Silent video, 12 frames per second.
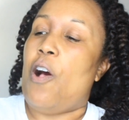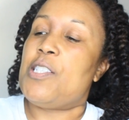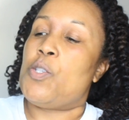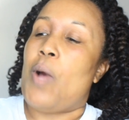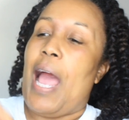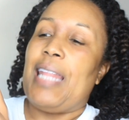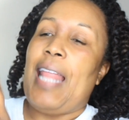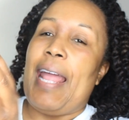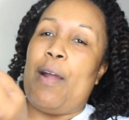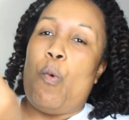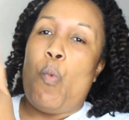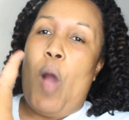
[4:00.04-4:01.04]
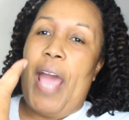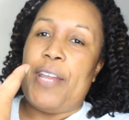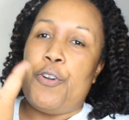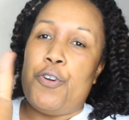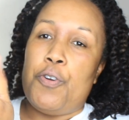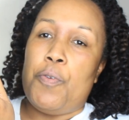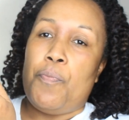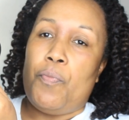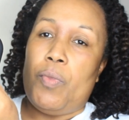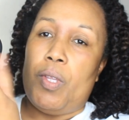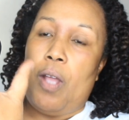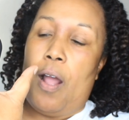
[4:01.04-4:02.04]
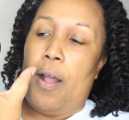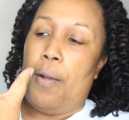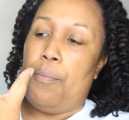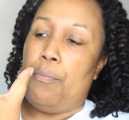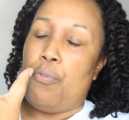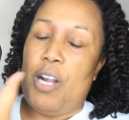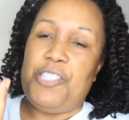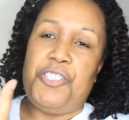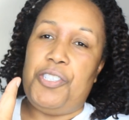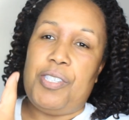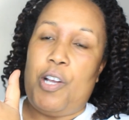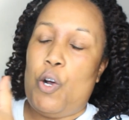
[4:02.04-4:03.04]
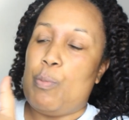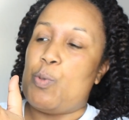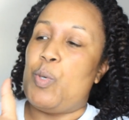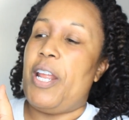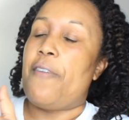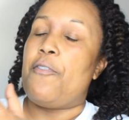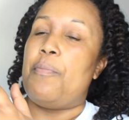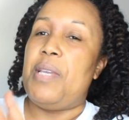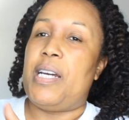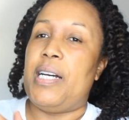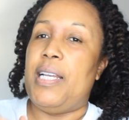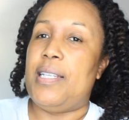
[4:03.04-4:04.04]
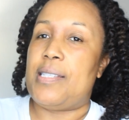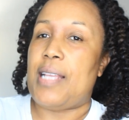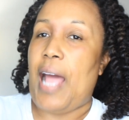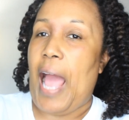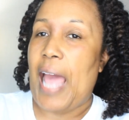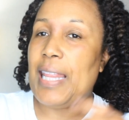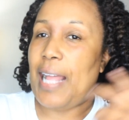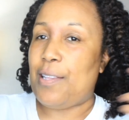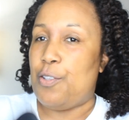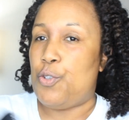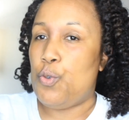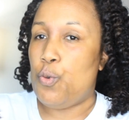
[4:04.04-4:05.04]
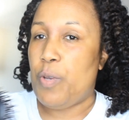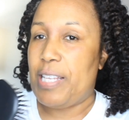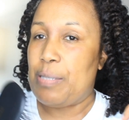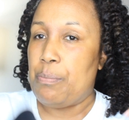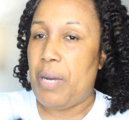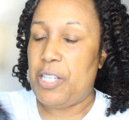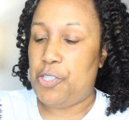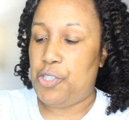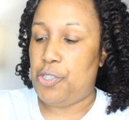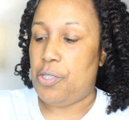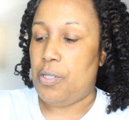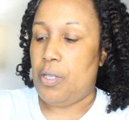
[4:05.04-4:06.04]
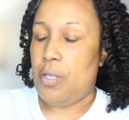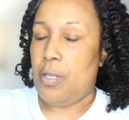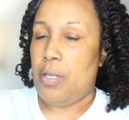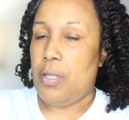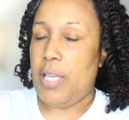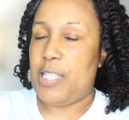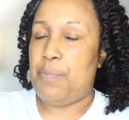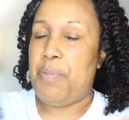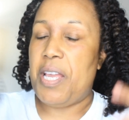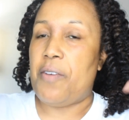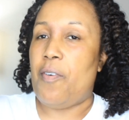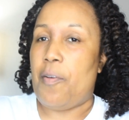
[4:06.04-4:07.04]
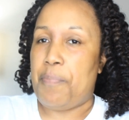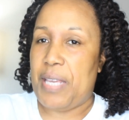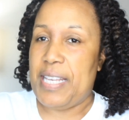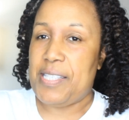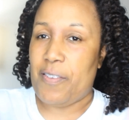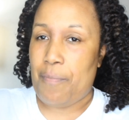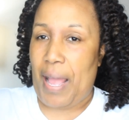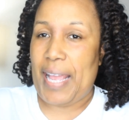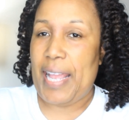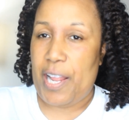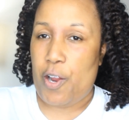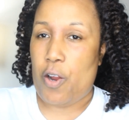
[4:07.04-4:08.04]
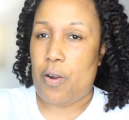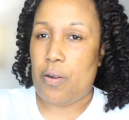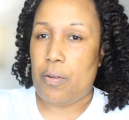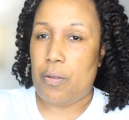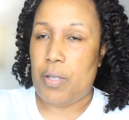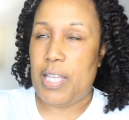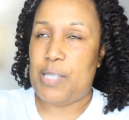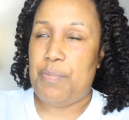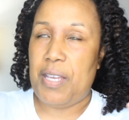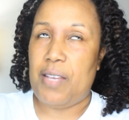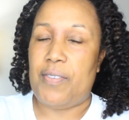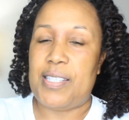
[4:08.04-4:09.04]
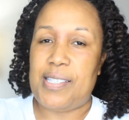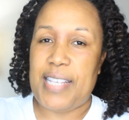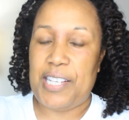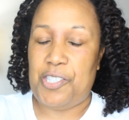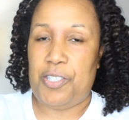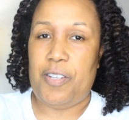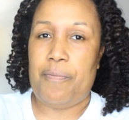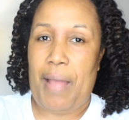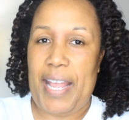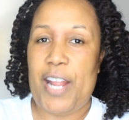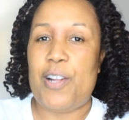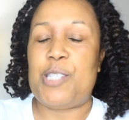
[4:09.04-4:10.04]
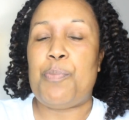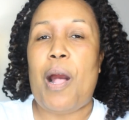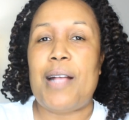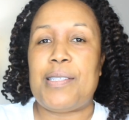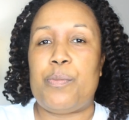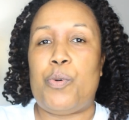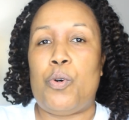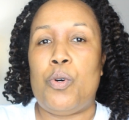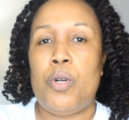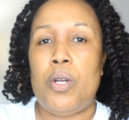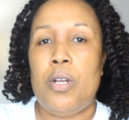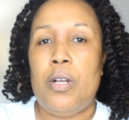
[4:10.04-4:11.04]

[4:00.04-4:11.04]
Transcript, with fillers: also I like wider um, brushes, combs, whatever, because I like to do as much, as big of a piece of my hair, as big of a section of my hair as possible